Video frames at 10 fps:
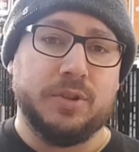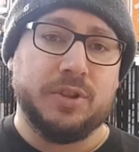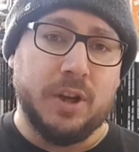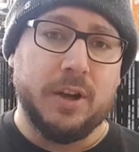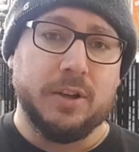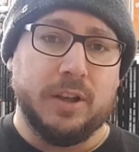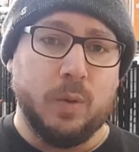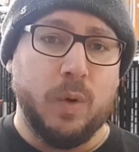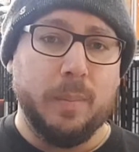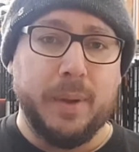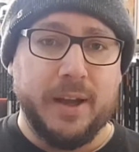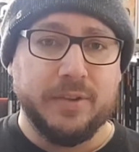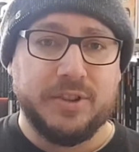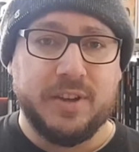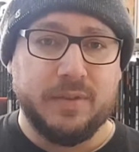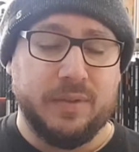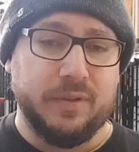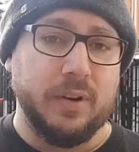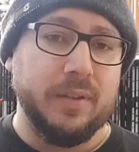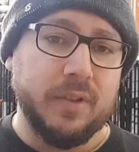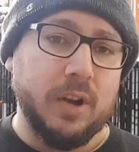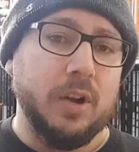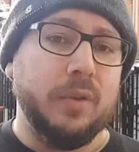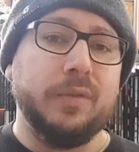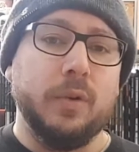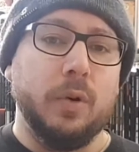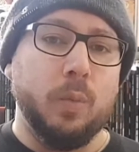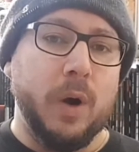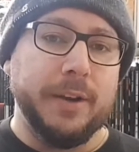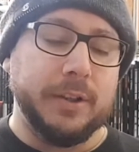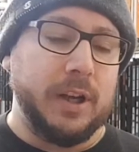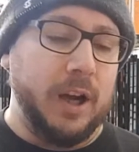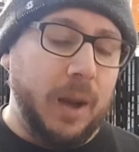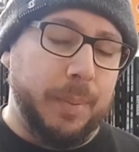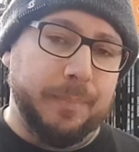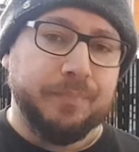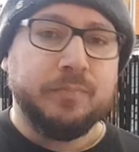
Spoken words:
certainly at £1.75 for one cup.